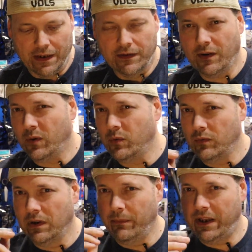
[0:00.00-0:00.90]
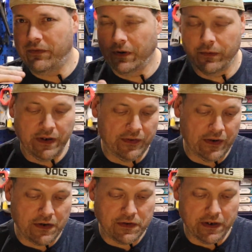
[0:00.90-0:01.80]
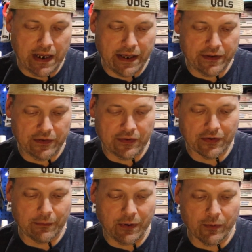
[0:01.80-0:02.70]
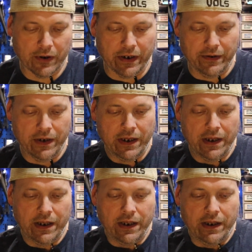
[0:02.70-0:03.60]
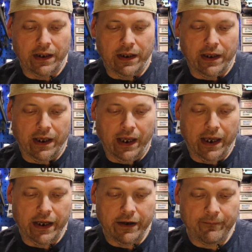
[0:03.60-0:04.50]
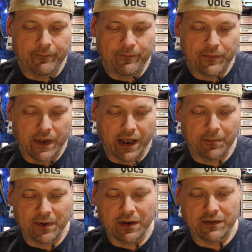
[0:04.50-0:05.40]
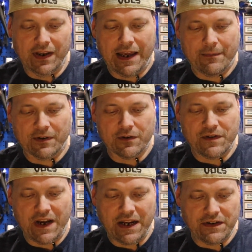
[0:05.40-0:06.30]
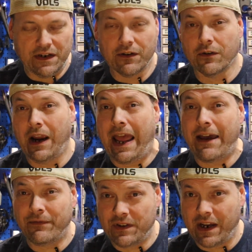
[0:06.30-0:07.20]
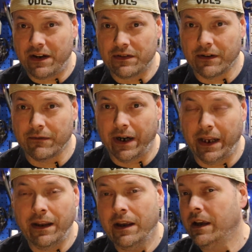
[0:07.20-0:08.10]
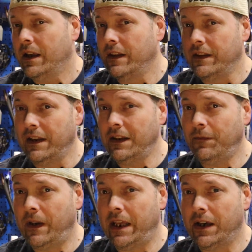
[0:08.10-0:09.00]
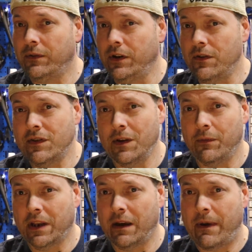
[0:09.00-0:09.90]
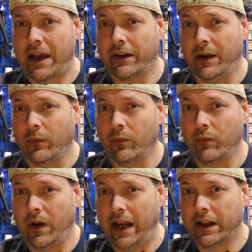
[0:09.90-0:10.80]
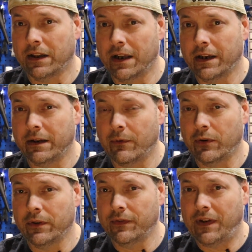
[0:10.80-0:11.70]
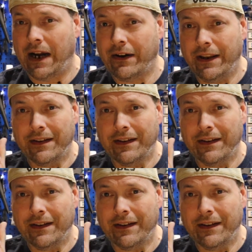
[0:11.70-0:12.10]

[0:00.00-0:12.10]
So let me throw this at you and how this is going to be working. Um, upload times are changing or have changed already. This video usually would come out at eight o'clock in the morning on Saturday.